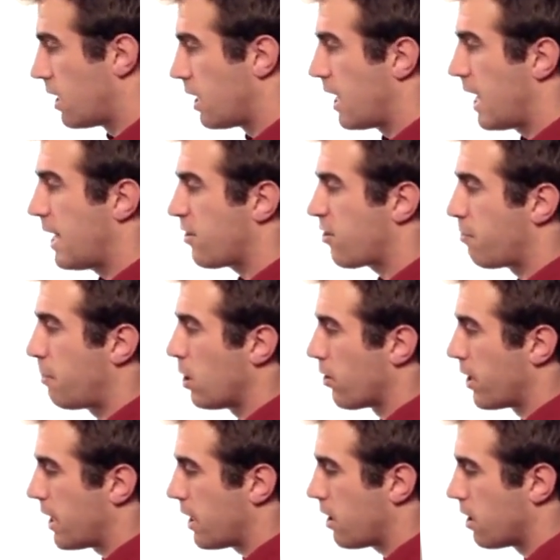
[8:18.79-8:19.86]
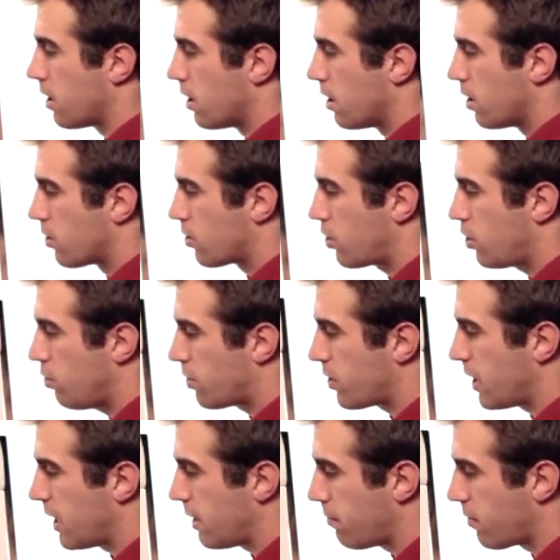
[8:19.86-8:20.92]
Hence building 2
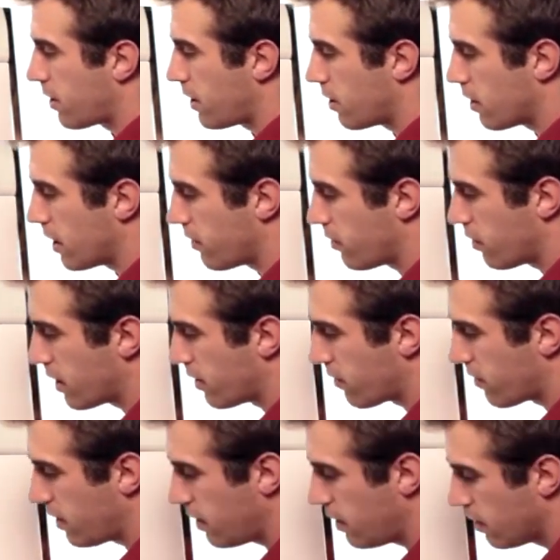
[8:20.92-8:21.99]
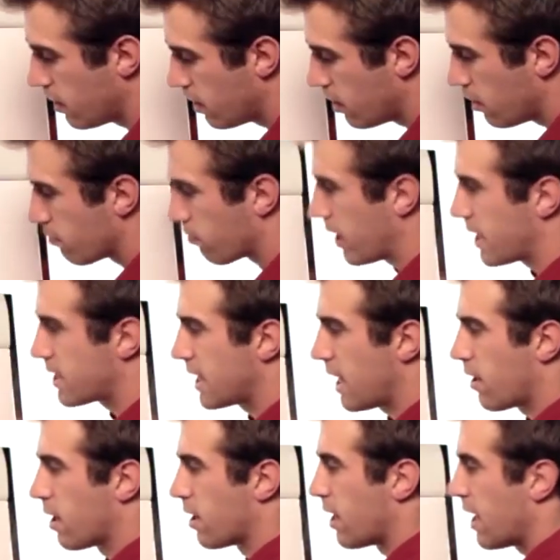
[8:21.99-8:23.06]
teams here, as you can see, breaks
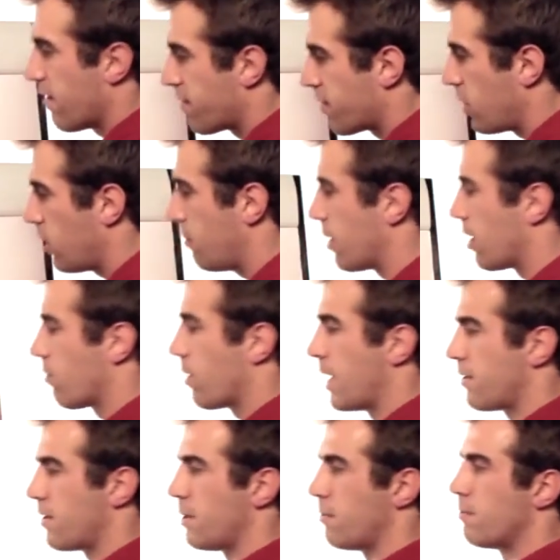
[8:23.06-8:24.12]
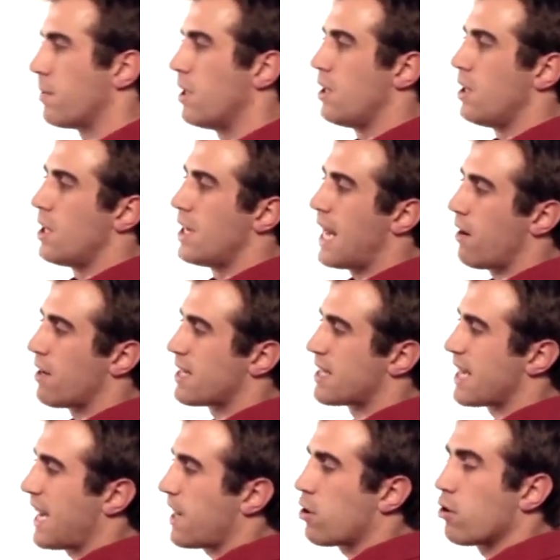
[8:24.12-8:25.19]
out a left team and a right team. Now, a
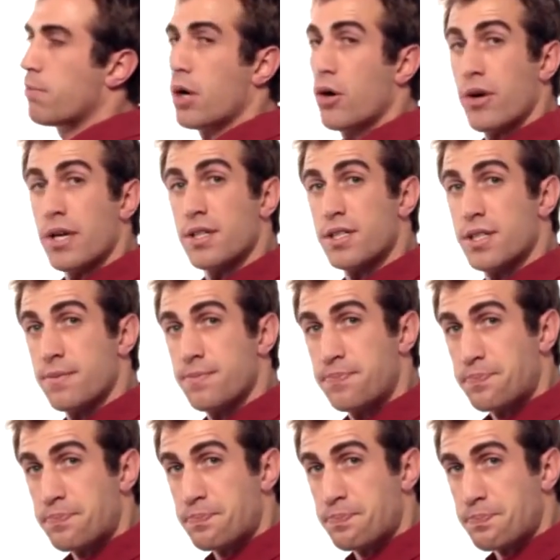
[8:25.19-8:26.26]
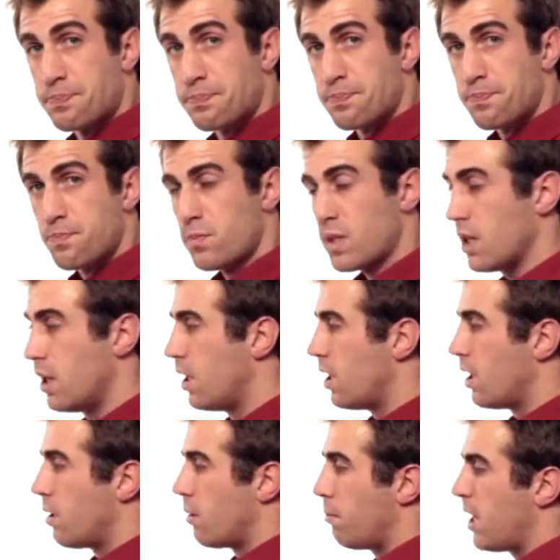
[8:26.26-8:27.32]
cycle bonus,
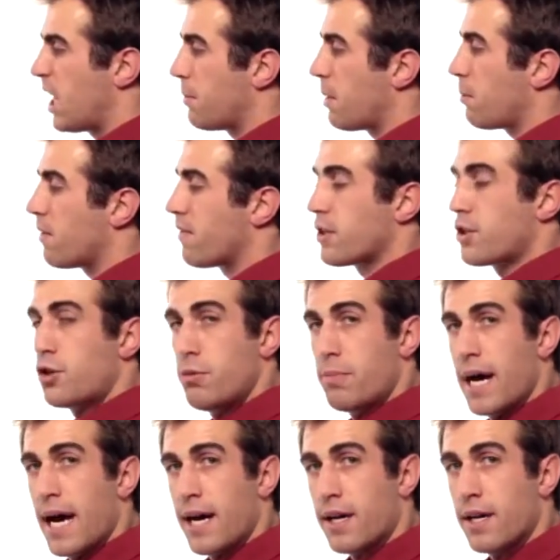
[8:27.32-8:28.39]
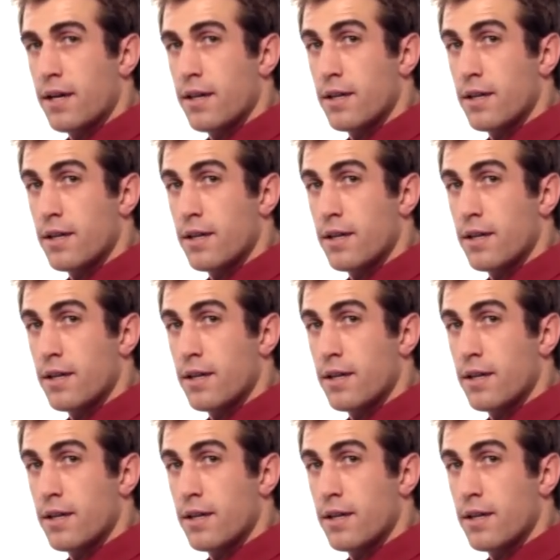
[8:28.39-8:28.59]
minimum of a 2-pack,